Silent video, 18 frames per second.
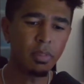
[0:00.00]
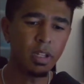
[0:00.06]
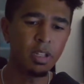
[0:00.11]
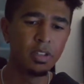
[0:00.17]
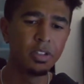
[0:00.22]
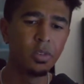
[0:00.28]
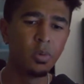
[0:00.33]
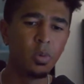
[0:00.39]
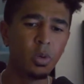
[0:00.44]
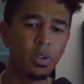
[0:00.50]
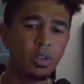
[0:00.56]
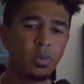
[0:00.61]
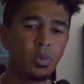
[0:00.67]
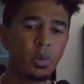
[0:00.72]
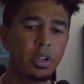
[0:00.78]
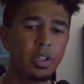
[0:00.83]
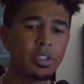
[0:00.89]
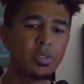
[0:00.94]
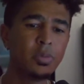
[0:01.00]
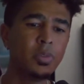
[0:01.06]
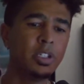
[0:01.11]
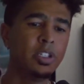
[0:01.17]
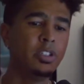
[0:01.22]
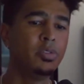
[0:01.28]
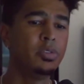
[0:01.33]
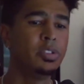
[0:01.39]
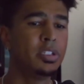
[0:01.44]
the world works when
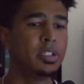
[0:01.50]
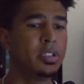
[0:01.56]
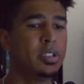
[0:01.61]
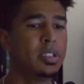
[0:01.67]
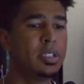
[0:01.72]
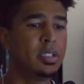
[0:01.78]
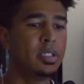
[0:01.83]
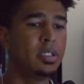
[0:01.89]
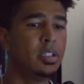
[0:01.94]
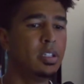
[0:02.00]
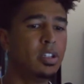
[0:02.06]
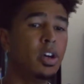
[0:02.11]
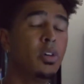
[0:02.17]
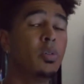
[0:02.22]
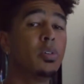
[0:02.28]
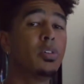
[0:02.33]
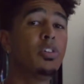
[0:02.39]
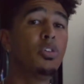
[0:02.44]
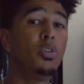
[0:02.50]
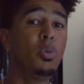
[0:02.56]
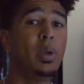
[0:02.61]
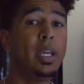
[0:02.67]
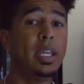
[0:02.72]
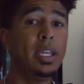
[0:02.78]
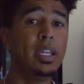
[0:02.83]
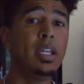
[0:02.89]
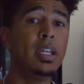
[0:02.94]
you just, just don't
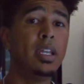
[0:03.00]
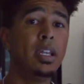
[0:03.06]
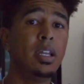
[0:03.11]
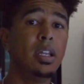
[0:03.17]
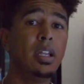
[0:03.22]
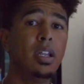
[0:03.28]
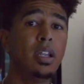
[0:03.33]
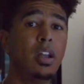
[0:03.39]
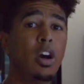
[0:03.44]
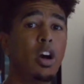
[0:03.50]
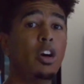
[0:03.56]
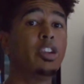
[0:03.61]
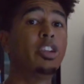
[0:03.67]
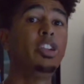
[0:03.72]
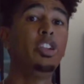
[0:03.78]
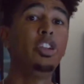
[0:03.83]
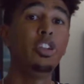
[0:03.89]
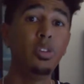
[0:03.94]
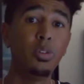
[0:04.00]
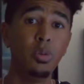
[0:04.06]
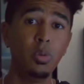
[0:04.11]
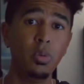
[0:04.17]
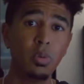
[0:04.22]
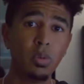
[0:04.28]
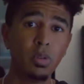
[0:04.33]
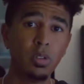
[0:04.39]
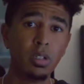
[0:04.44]
quit on you.
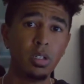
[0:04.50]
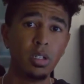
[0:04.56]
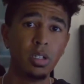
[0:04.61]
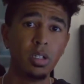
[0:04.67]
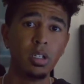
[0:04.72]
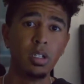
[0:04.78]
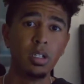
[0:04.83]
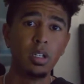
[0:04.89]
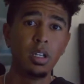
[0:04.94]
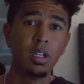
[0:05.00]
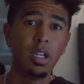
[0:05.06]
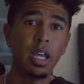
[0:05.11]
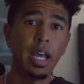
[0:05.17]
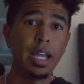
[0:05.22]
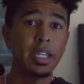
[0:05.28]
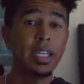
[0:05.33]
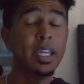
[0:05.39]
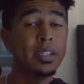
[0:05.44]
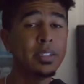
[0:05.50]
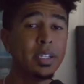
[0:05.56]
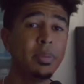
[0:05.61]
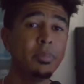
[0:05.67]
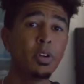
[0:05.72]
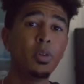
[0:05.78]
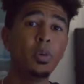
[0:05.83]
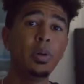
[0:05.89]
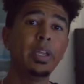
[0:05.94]
Mm-hmm. Yes, I'm
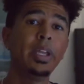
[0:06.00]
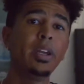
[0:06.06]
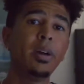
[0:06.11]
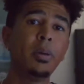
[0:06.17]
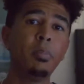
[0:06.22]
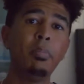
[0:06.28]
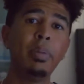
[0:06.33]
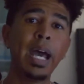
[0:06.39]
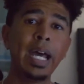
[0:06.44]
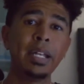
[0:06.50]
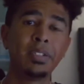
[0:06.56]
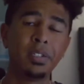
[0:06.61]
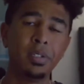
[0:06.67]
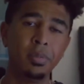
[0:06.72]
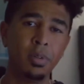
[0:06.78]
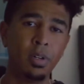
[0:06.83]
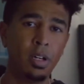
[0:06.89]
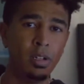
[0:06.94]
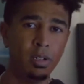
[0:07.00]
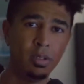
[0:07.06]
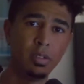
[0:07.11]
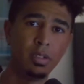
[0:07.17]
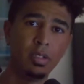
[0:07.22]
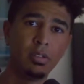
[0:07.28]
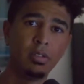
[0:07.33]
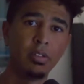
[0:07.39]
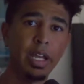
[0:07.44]
quitting on basketball,
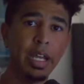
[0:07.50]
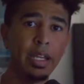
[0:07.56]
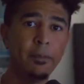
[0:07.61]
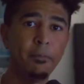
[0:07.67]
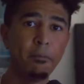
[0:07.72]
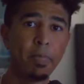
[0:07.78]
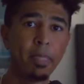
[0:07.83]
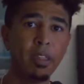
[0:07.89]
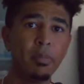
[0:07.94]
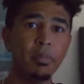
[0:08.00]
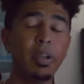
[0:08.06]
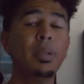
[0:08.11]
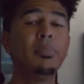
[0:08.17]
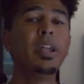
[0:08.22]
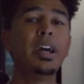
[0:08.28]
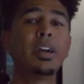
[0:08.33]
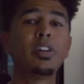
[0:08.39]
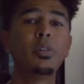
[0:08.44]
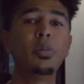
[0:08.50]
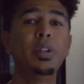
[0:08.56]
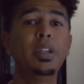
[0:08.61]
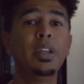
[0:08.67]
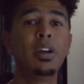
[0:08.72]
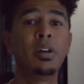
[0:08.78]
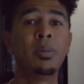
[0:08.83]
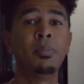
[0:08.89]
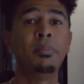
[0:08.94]
right? But I'm not mm,
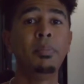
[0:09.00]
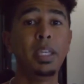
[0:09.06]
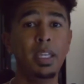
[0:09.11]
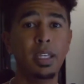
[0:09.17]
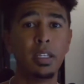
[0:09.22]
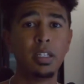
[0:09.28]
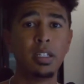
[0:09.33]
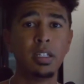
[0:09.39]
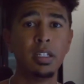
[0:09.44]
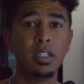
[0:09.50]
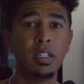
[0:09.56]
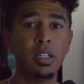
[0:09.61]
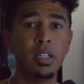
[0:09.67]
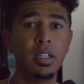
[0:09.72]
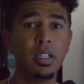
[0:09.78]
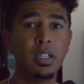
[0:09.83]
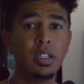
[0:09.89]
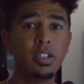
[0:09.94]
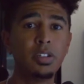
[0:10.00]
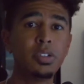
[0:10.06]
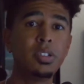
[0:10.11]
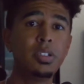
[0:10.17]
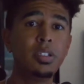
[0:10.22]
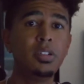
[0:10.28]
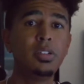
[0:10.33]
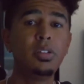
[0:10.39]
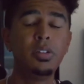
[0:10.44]
quitting on me. Mm, with hell, chat. There's
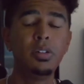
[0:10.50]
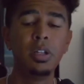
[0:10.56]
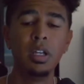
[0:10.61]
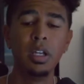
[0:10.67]
still